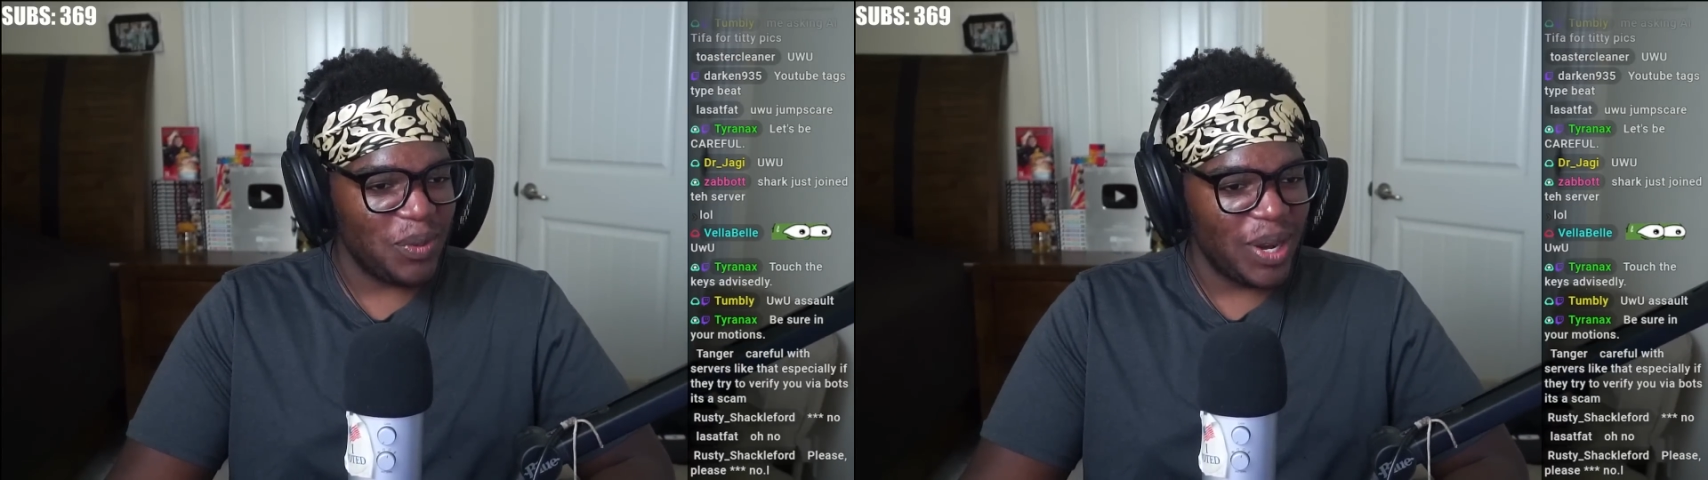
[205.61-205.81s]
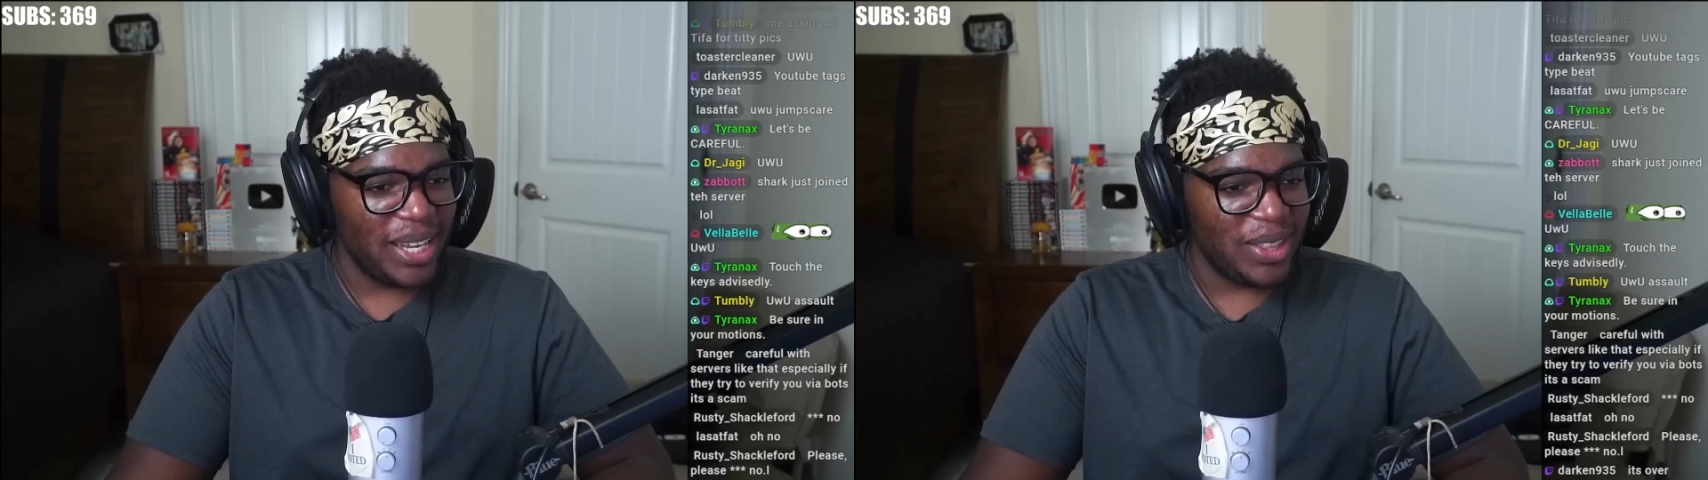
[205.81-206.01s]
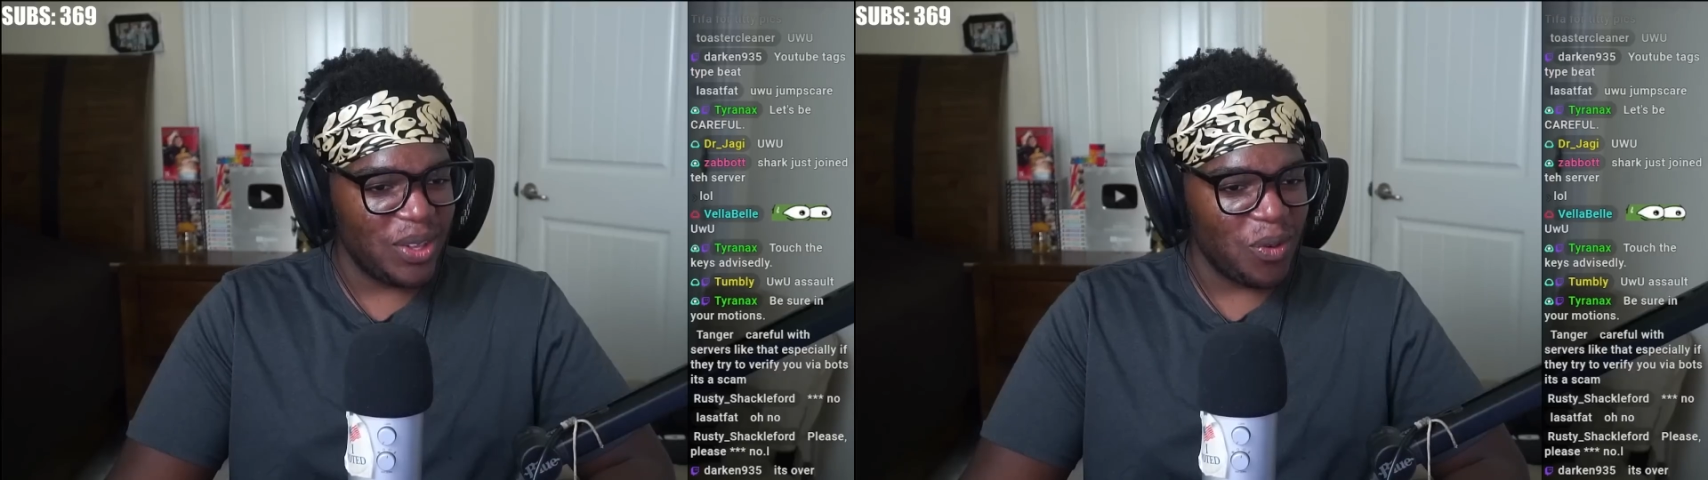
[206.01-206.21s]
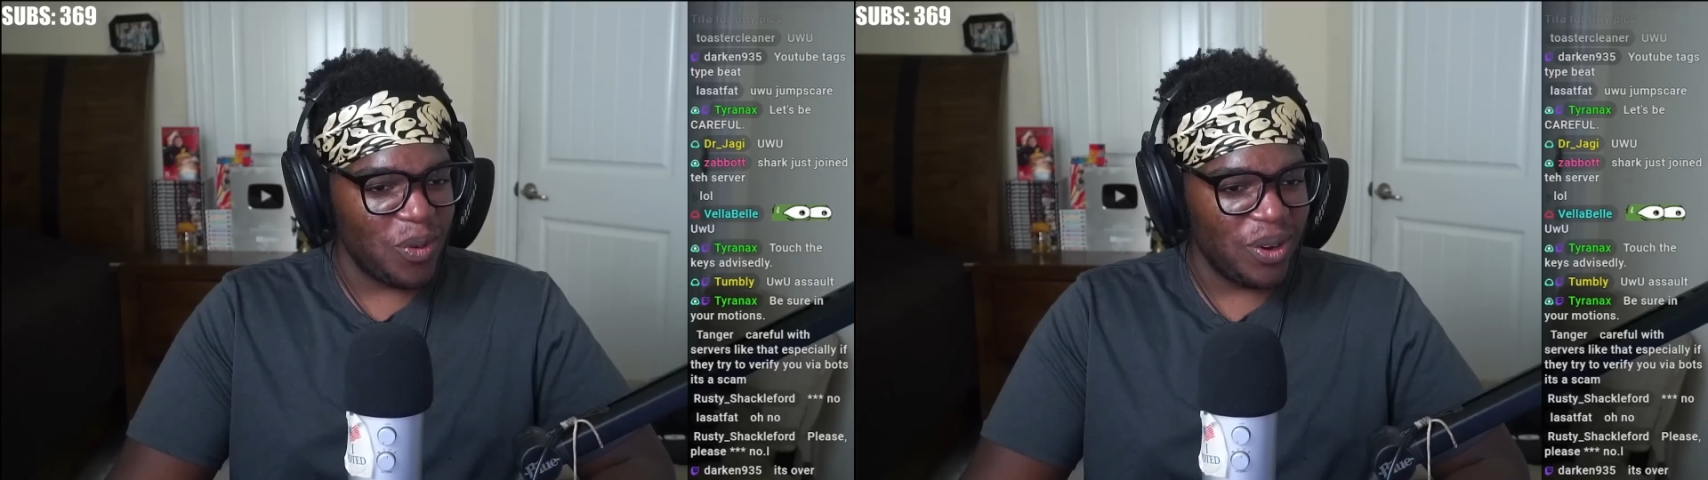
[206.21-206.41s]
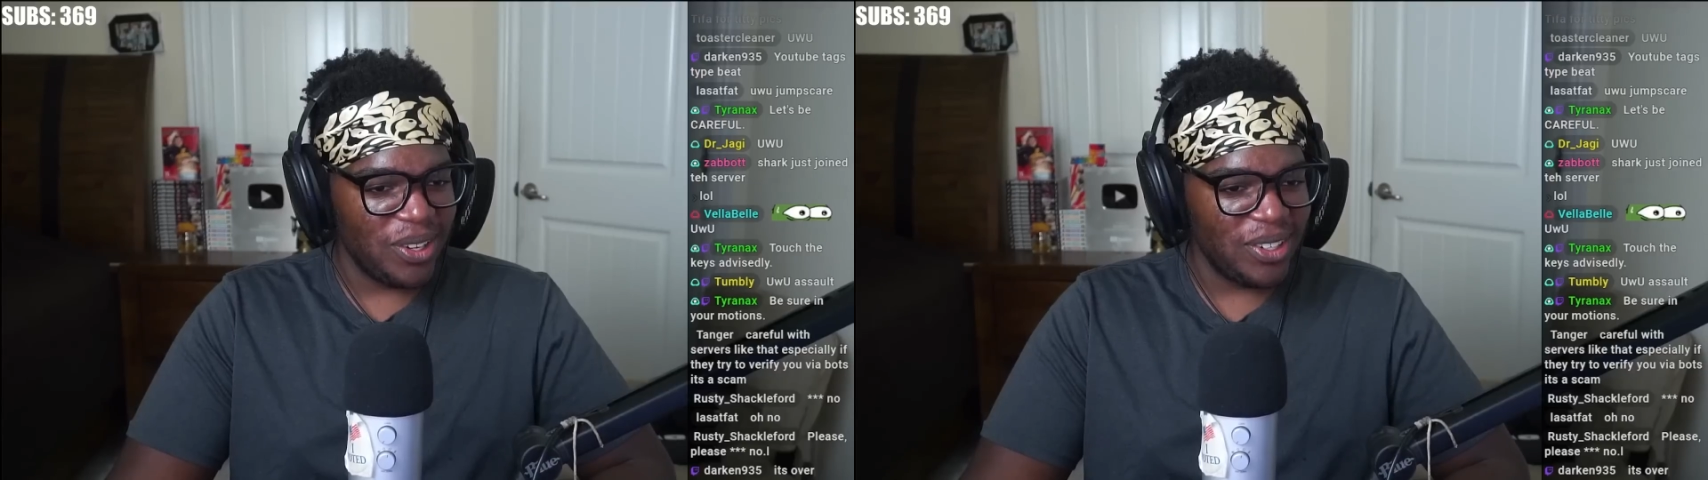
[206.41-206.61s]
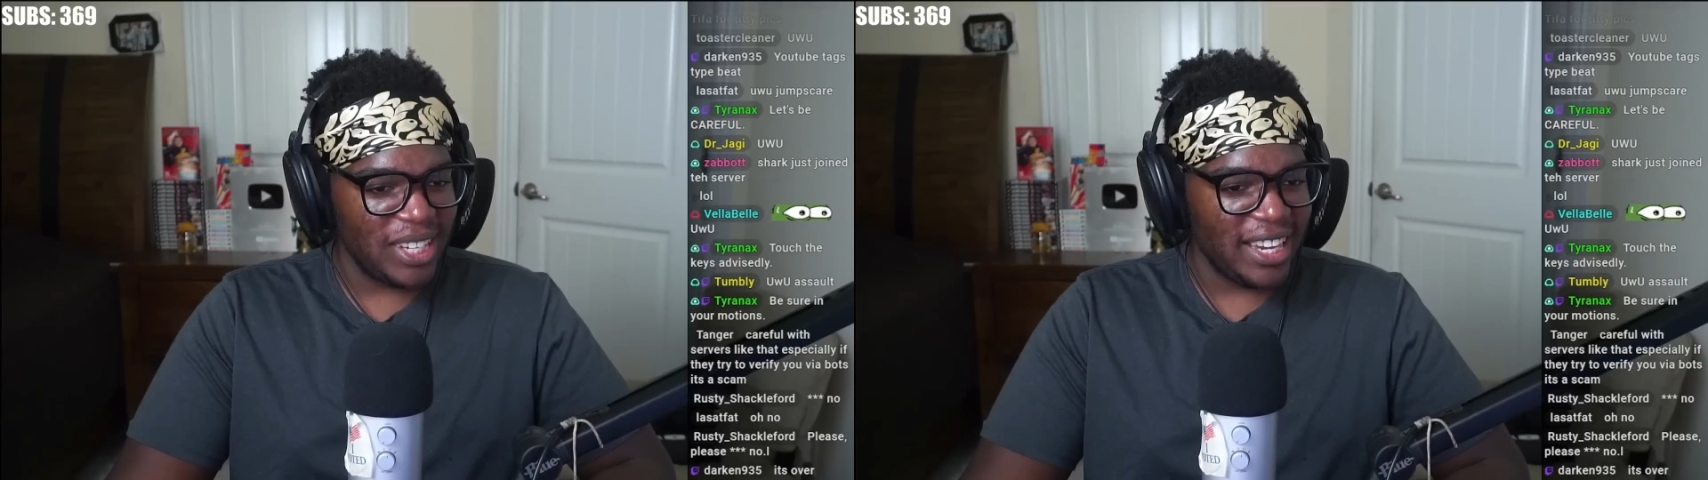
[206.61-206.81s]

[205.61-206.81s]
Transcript: What in the world?